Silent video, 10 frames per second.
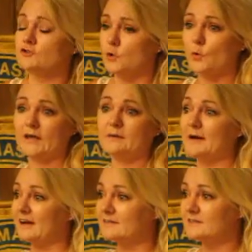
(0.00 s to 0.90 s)
talking
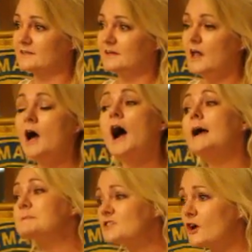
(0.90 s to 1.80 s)
about.
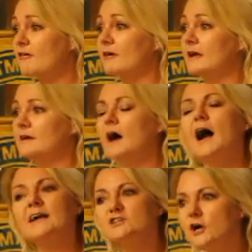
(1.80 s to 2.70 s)
I'm sorry,
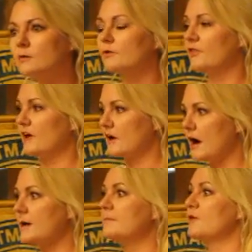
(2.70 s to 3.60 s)
I don't think
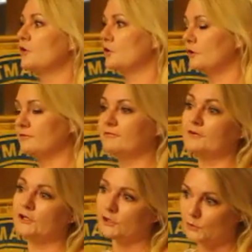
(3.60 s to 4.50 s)
I'm the girl for
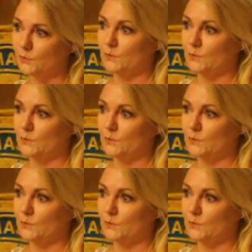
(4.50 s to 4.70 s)
you.